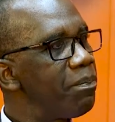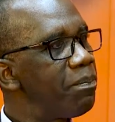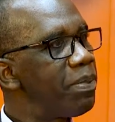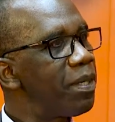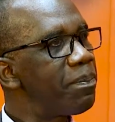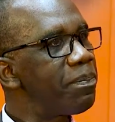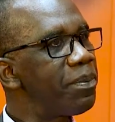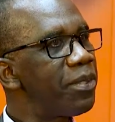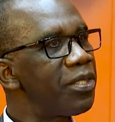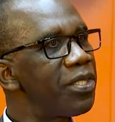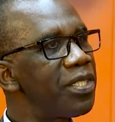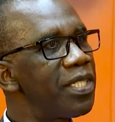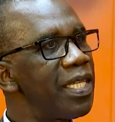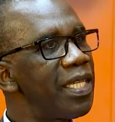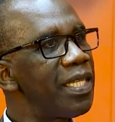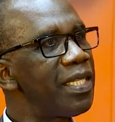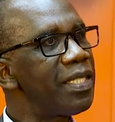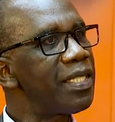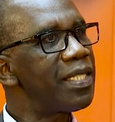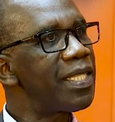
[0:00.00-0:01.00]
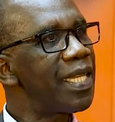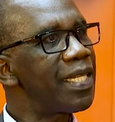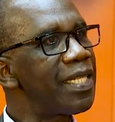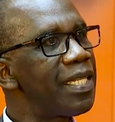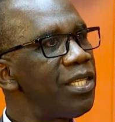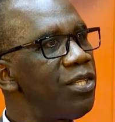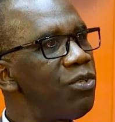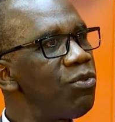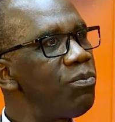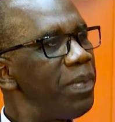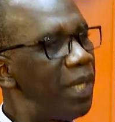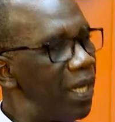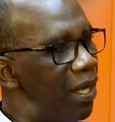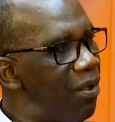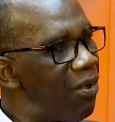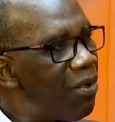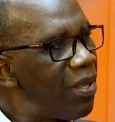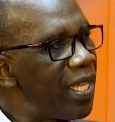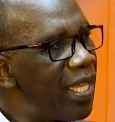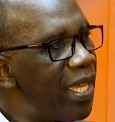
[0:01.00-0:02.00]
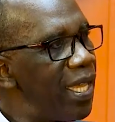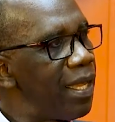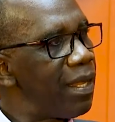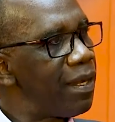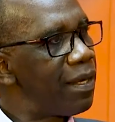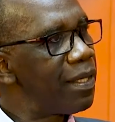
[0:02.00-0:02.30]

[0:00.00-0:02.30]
Purpose is that you belong here.